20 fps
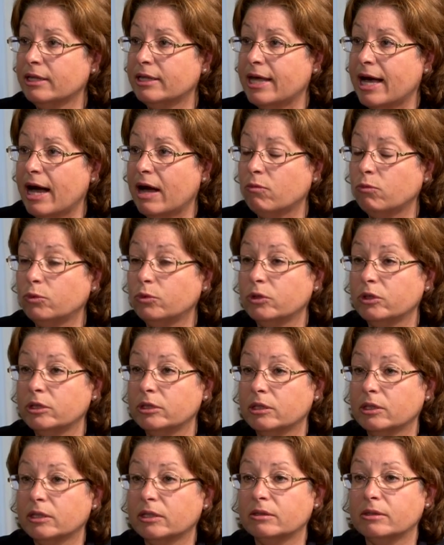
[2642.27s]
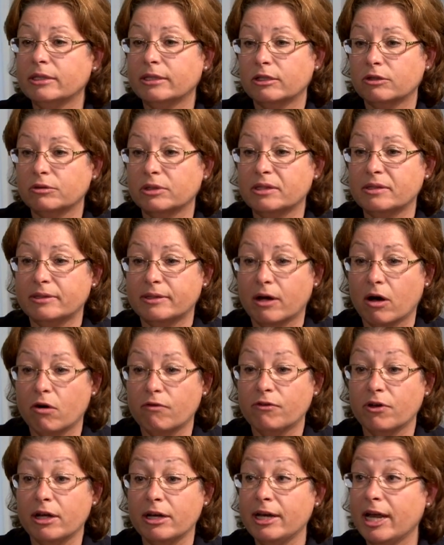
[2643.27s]
that would consider
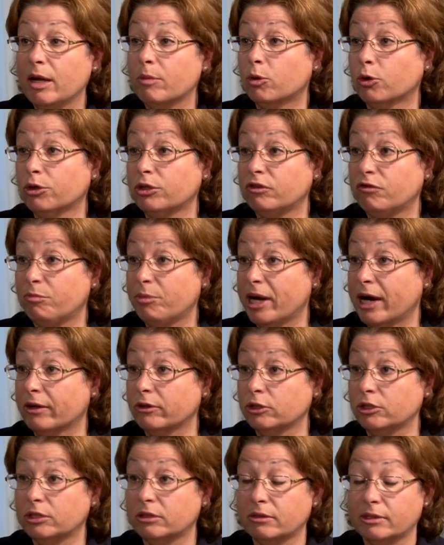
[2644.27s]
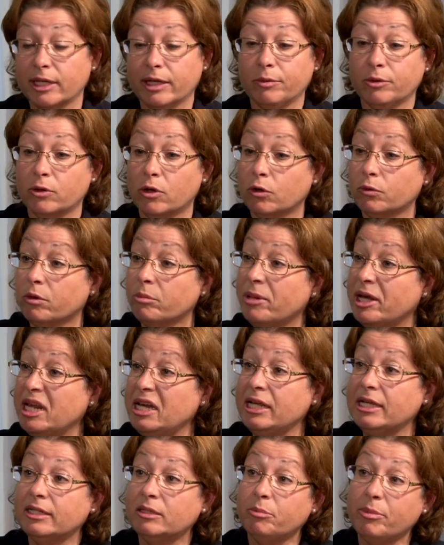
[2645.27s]
itself a neighborhood of parishes. They would all
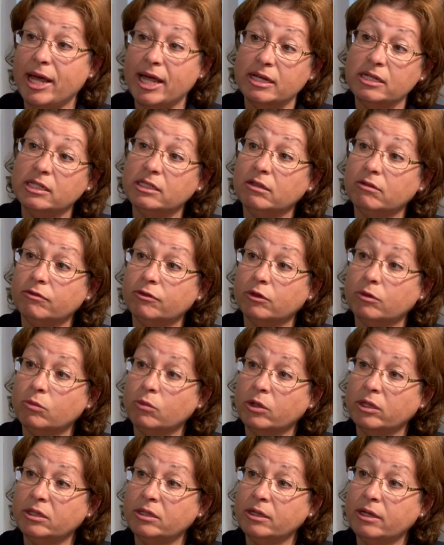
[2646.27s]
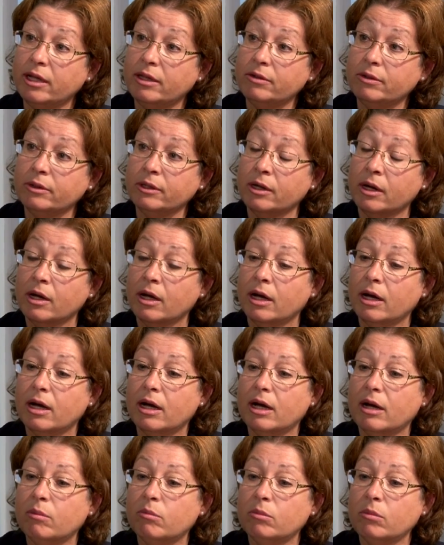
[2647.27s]
remain independent from one another,
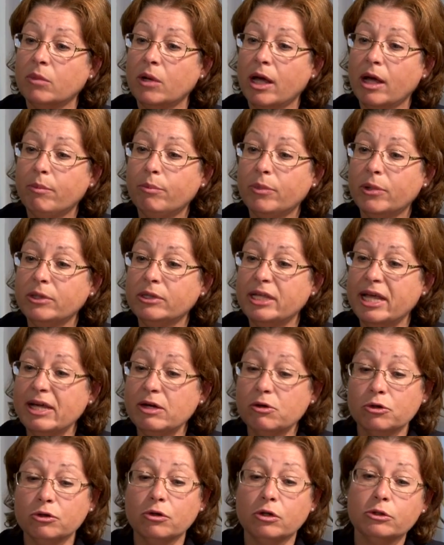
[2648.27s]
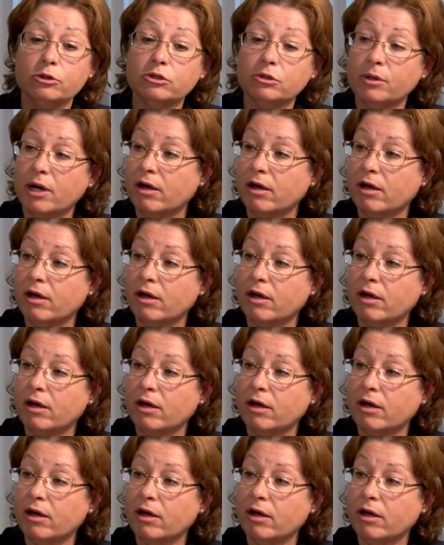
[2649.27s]
but they could also